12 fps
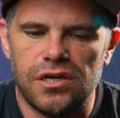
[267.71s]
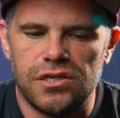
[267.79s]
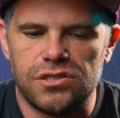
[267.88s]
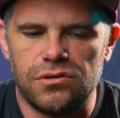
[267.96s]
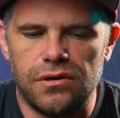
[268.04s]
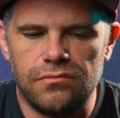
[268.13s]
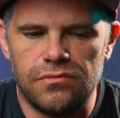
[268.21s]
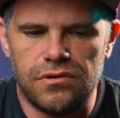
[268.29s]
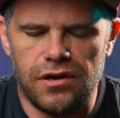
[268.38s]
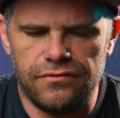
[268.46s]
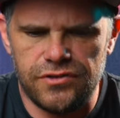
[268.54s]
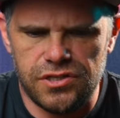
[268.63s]
So I'm
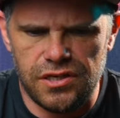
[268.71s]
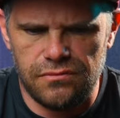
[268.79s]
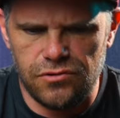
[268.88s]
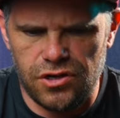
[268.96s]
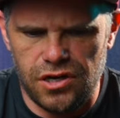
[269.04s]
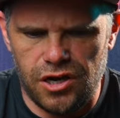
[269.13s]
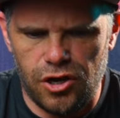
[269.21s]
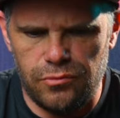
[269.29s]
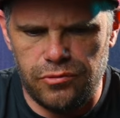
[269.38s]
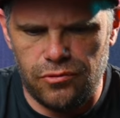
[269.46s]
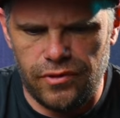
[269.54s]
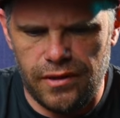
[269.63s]
not going to
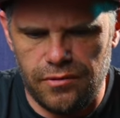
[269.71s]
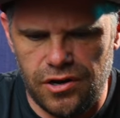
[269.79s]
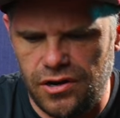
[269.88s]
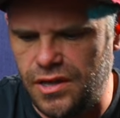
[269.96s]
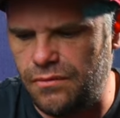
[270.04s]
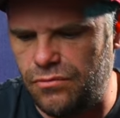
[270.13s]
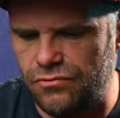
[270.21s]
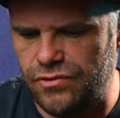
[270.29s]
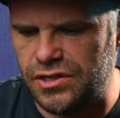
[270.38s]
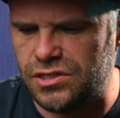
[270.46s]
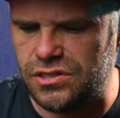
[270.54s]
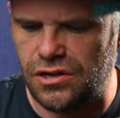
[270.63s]
open all them, and I'll keep the
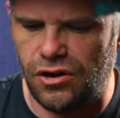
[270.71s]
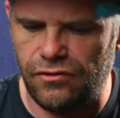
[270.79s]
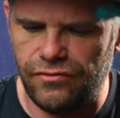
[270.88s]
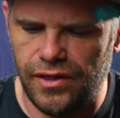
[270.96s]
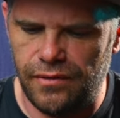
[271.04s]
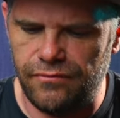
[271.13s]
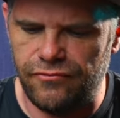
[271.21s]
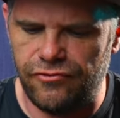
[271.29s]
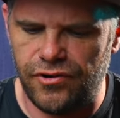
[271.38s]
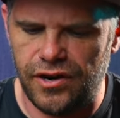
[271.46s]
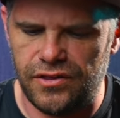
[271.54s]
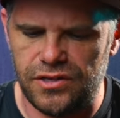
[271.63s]
rest of them
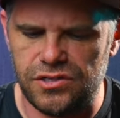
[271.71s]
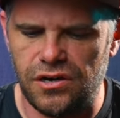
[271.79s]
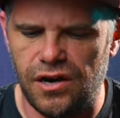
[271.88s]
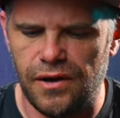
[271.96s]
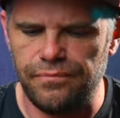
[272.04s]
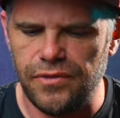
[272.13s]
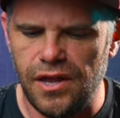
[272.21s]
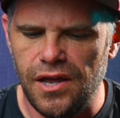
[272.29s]
for another time.